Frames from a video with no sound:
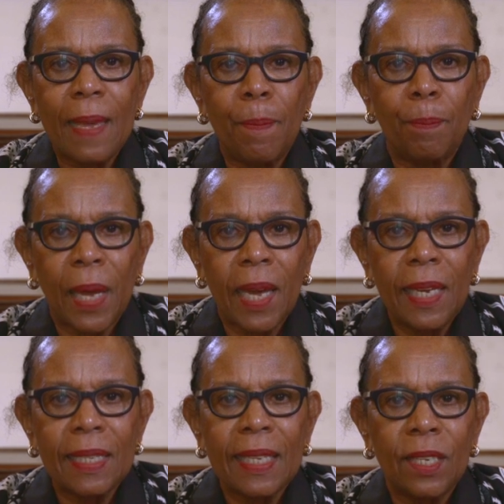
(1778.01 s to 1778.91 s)
in
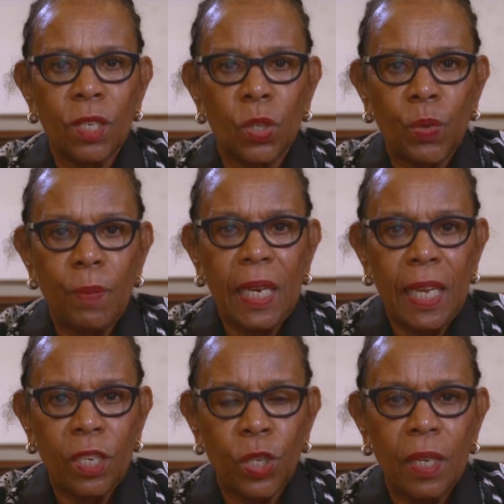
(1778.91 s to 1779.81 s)
bias and
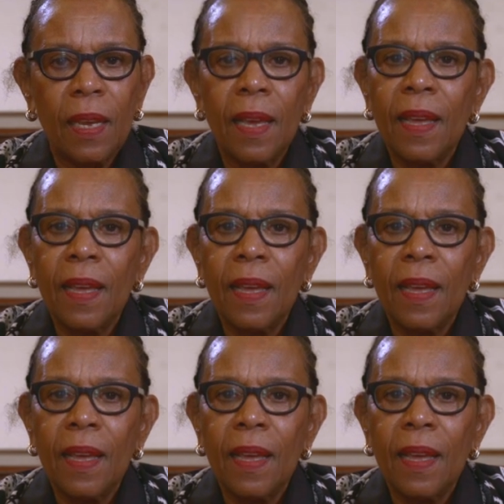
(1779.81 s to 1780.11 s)
discrimination